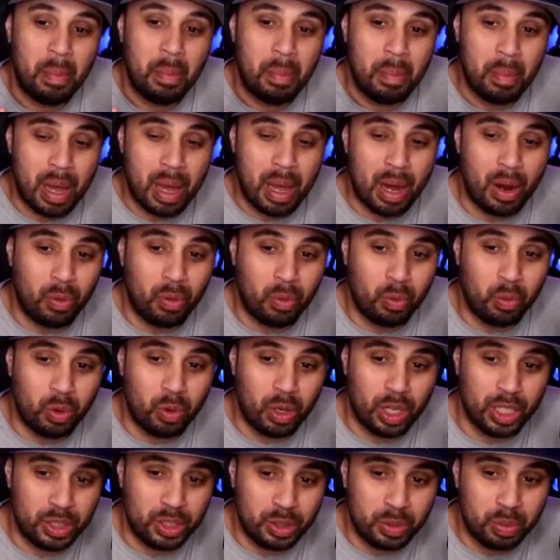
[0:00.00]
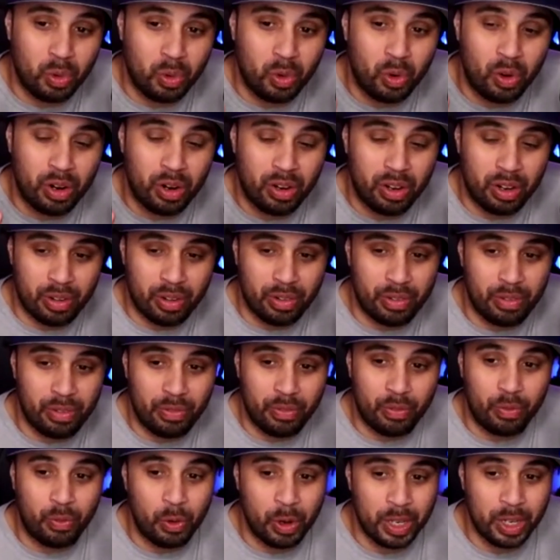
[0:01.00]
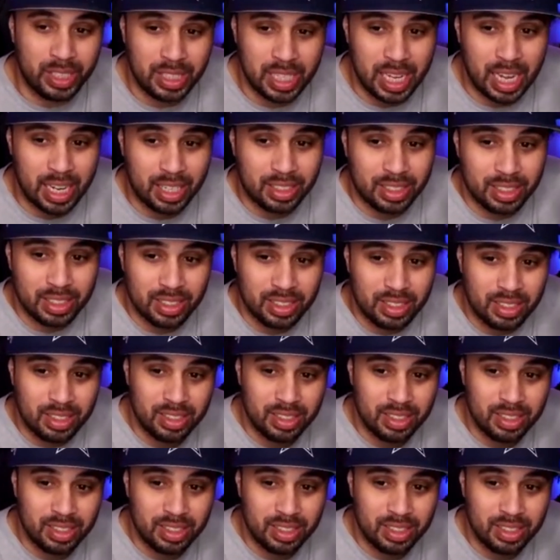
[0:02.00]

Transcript: Mount Rushmore of voice actors?